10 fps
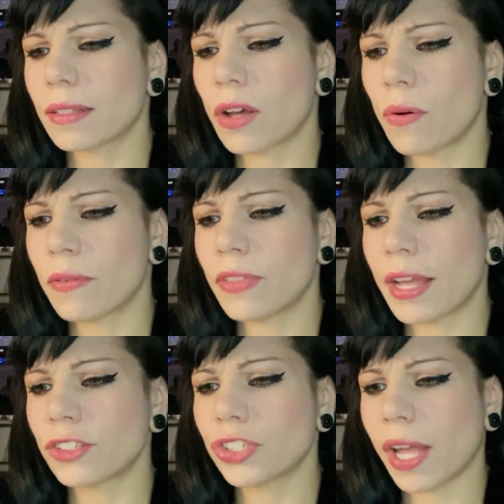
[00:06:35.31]
go of
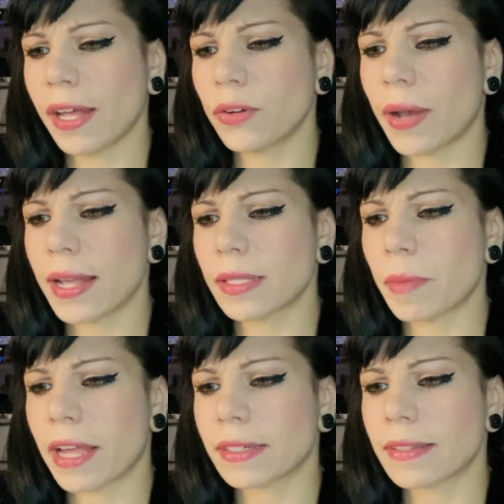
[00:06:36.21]
that shadow
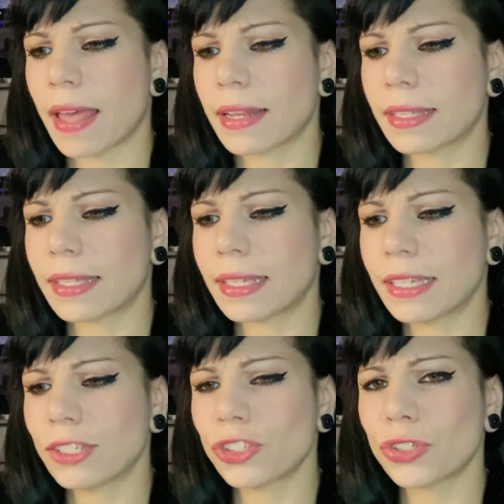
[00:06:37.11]
aspect that
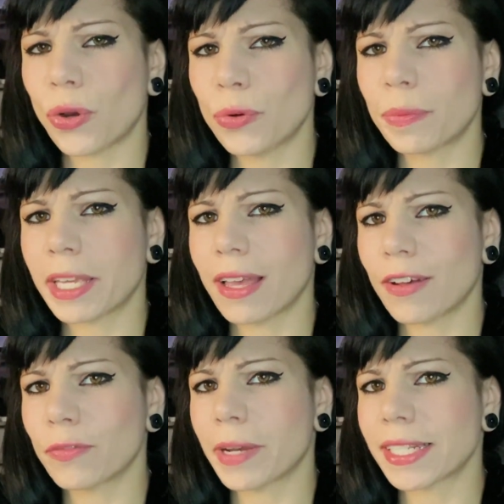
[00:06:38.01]
he showed me
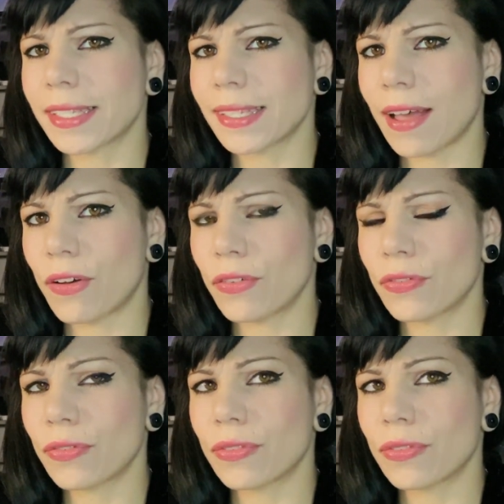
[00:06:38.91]
of myself.